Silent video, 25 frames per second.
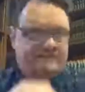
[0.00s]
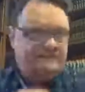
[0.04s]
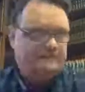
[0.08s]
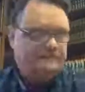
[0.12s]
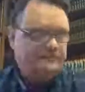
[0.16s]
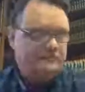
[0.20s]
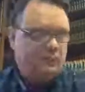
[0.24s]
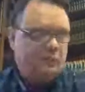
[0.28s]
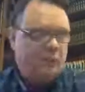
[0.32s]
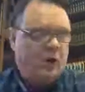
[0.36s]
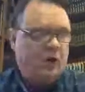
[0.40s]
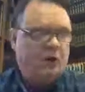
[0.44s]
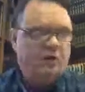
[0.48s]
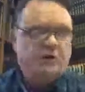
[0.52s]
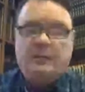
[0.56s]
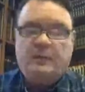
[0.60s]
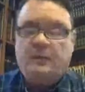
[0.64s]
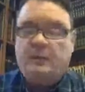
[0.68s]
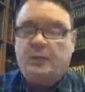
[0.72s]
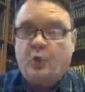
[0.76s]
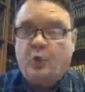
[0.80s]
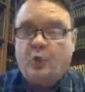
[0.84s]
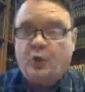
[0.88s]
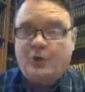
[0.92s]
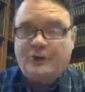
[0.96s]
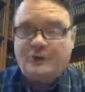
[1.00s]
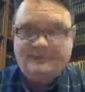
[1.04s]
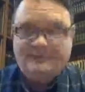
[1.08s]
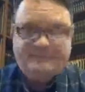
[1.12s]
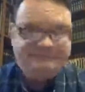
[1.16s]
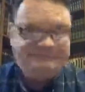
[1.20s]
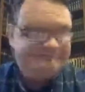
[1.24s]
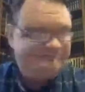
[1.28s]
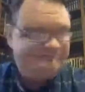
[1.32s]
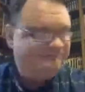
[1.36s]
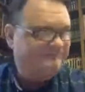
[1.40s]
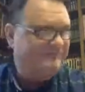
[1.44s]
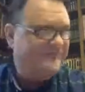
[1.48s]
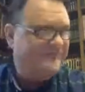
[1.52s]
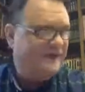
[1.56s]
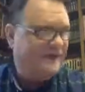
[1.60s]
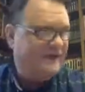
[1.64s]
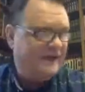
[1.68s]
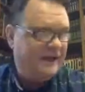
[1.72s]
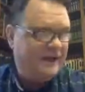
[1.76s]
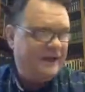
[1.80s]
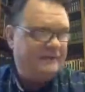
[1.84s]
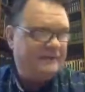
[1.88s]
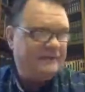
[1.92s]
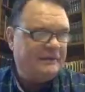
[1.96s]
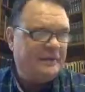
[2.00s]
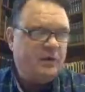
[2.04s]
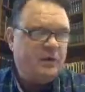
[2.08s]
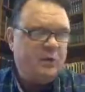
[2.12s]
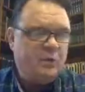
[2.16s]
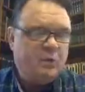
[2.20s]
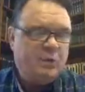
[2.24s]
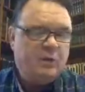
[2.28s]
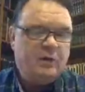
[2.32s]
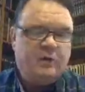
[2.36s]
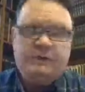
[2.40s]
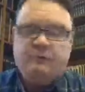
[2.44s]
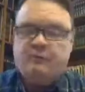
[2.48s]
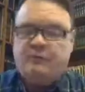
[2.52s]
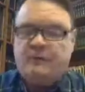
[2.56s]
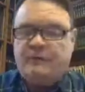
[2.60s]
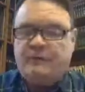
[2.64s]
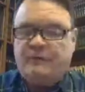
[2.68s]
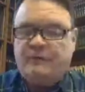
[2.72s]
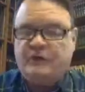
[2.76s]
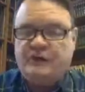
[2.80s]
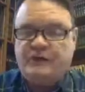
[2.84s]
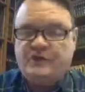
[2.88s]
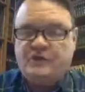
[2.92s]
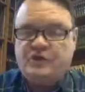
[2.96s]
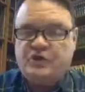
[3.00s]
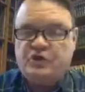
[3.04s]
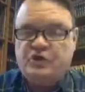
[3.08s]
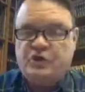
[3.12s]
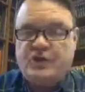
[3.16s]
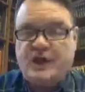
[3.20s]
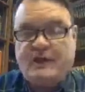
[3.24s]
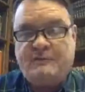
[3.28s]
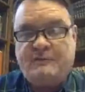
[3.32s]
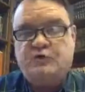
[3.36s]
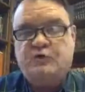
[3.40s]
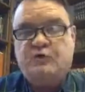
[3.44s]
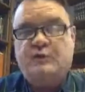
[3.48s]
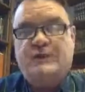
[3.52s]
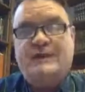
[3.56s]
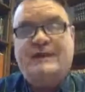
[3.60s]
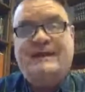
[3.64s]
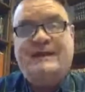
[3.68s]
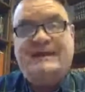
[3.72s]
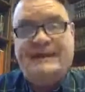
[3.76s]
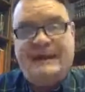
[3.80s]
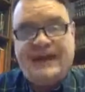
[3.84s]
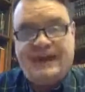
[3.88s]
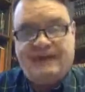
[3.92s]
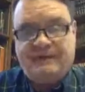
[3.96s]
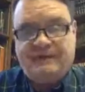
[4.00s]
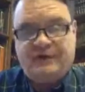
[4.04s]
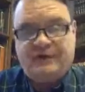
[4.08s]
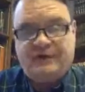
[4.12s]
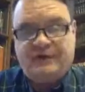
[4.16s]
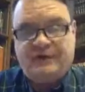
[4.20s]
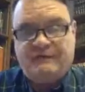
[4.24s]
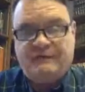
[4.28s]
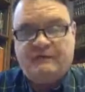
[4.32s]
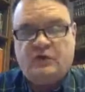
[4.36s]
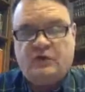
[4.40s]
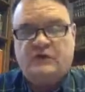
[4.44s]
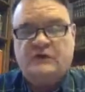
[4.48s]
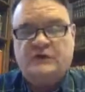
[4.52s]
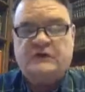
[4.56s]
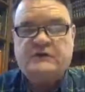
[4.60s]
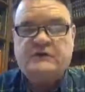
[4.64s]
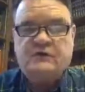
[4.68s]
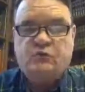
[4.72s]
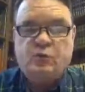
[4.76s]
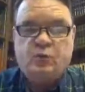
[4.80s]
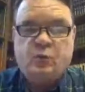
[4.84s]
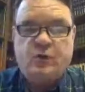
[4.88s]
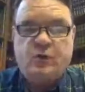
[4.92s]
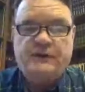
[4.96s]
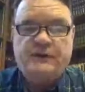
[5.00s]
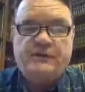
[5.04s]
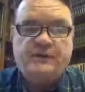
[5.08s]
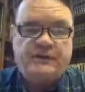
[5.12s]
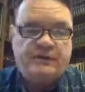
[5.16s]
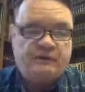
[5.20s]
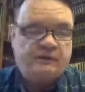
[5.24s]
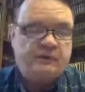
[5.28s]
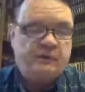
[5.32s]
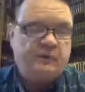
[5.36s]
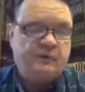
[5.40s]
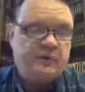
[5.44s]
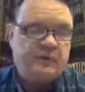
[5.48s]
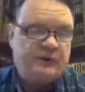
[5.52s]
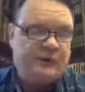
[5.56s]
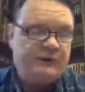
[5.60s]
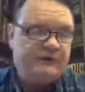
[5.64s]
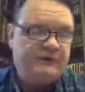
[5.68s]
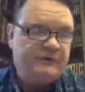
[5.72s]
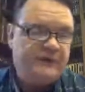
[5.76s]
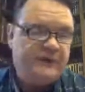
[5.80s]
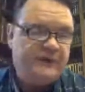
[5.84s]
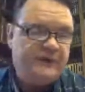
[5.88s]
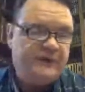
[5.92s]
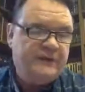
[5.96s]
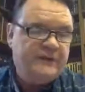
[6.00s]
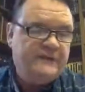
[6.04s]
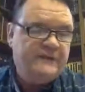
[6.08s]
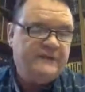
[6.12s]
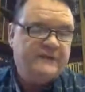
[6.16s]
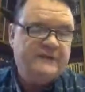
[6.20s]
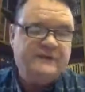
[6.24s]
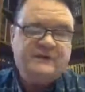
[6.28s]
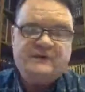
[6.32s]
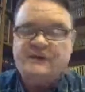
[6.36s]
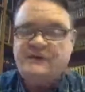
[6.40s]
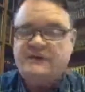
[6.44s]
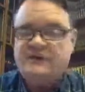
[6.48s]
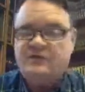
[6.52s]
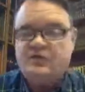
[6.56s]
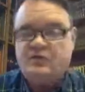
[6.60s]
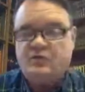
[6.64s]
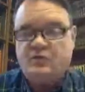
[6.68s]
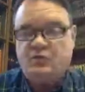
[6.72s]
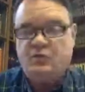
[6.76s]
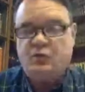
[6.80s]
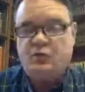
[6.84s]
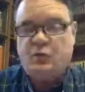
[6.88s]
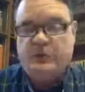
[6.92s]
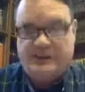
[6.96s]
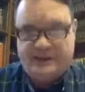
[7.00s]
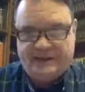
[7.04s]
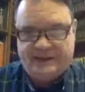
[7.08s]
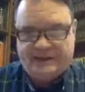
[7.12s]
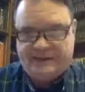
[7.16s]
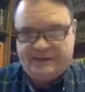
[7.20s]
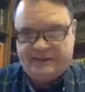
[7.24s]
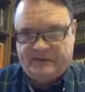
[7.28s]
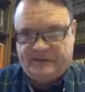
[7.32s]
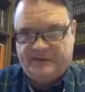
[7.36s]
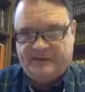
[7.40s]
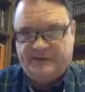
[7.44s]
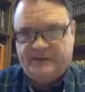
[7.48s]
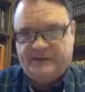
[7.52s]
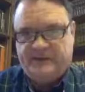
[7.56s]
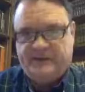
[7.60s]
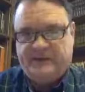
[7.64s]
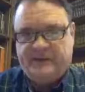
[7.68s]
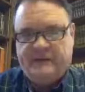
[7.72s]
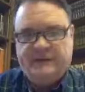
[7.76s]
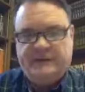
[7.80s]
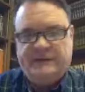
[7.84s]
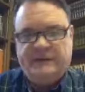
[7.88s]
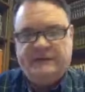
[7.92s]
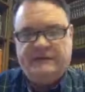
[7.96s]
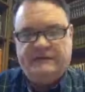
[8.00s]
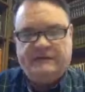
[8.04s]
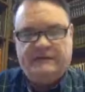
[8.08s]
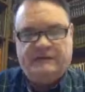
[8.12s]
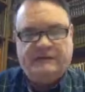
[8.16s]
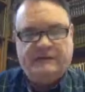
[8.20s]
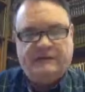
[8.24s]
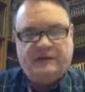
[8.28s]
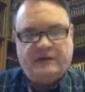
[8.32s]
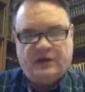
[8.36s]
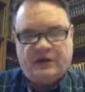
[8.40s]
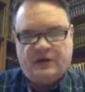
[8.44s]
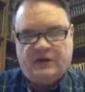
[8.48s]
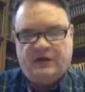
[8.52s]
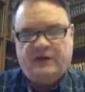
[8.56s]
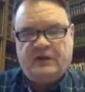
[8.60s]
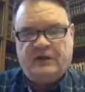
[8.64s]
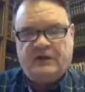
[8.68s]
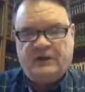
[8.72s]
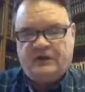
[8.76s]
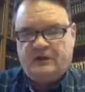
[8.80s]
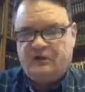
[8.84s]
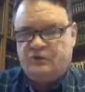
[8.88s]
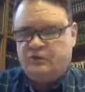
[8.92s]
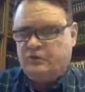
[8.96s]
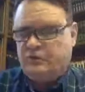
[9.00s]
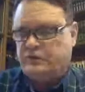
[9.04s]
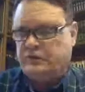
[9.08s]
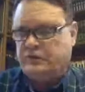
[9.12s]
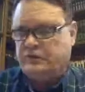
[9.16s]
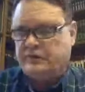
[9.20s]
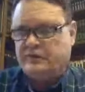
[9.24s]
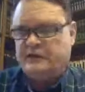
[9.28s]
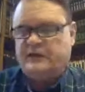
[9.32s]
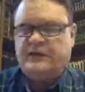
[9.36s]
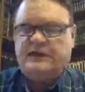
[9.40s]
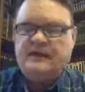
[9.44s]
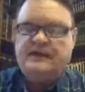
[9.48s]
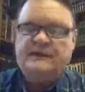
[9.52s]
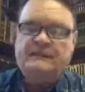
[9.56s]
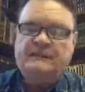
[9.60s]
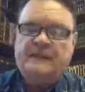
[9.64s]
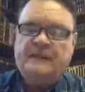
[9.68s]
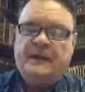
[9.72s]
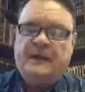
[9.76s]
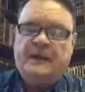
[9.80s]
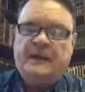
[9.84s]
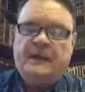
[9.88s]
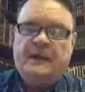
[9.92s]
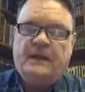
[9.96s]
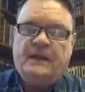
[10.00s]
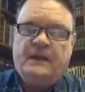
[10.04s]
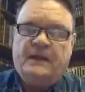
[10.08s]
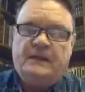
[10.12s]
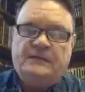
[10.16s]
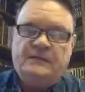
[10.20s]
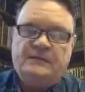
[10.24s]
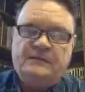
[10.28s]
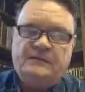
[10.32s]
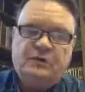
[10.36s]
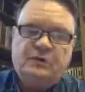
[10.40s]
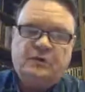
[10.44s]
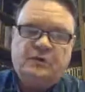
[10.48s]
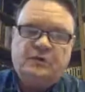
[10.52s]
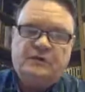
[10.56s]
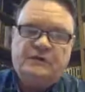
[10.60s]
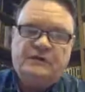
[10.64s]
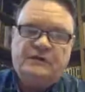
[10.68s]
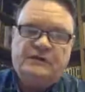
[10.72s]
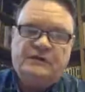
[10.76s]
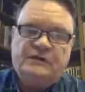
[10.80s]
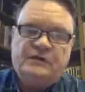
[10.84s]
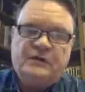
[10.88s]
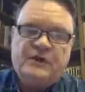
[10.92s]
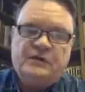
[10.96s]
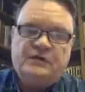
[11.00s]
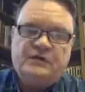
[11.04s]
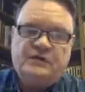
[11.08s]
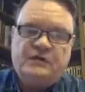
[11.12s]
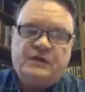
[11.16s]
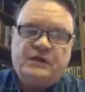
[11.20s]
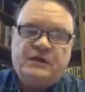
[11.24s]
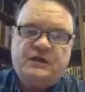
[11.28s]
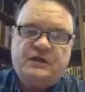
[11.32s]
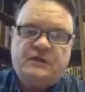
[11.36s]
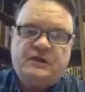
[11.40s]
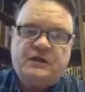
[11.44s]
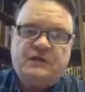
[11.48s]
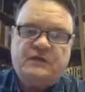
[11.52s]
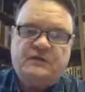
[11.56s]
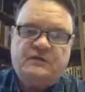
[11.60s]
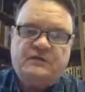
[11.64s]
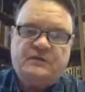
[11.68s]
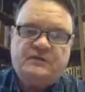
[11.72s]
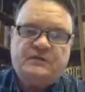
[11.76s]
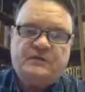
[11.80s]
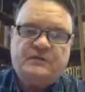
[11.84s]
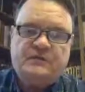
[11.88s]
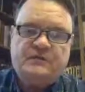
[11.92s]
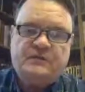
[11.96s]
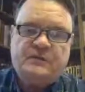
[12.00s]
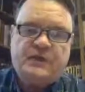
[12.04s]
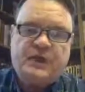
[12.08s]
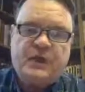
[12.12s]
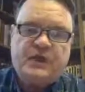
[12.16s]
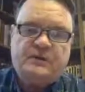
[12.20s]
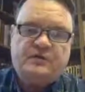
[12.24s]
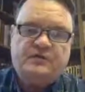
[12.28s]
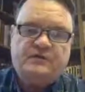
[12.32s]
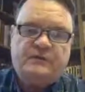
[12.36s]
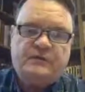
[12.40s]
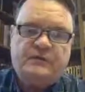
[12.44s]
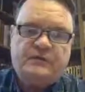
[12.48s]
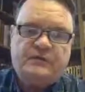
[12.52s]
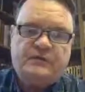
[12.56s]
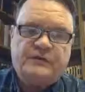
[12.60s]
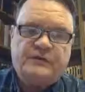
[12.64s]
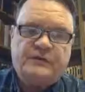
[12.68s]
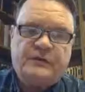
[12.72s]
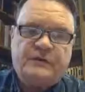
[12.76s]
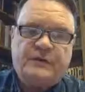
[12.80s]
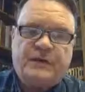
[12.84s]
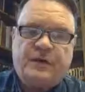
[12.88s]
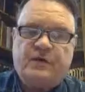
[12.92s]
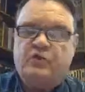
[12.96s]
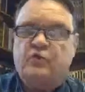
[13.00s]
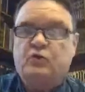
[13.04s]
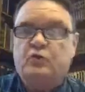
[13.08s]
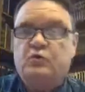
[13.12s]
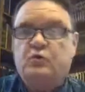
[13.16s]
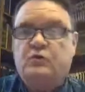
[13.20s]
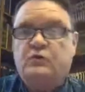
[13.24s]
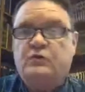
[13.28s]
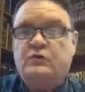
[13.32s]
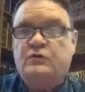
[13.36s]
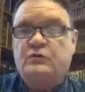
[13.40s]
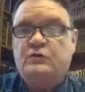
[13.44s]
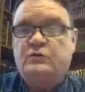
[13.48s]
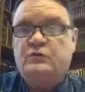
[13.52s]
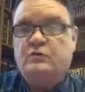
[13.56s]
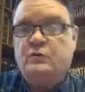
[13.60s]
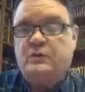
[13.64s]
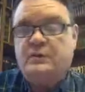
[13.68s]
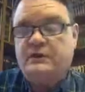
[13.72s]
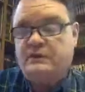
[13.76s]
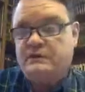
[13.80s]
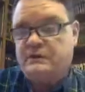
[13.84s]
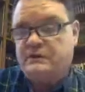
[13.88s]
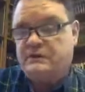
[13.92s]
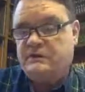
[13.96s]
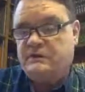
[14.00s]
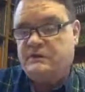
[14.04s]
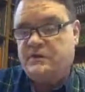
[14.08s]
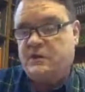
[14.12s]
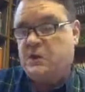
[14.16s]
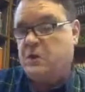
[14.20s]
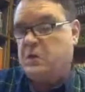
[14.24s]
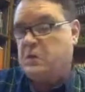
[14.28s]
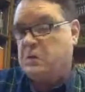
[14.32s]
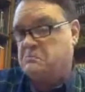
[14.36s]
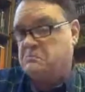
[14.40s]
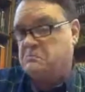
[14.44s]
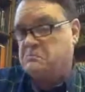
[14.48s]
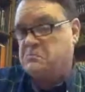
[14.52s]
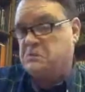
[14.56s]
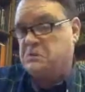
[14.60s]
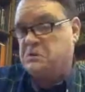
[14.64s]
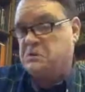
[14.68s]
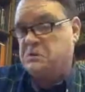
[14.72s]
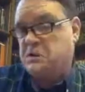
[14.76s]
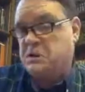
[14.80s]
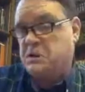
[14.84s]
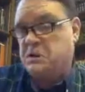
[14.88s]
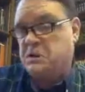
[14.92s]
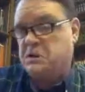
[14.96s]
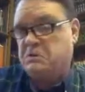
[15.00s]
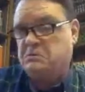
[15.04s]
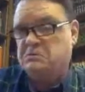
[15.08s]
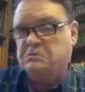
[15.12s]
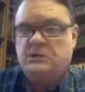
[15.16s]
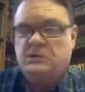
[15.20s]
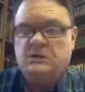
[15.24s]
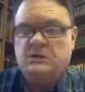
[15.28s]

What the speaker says: Welcome aboard. Again, we're in Revelation chapter 11, verses 1 through 11. This is the two witnesses. Very interesting. Some good discussion here. And there's some controversy about who the two witnesses are. So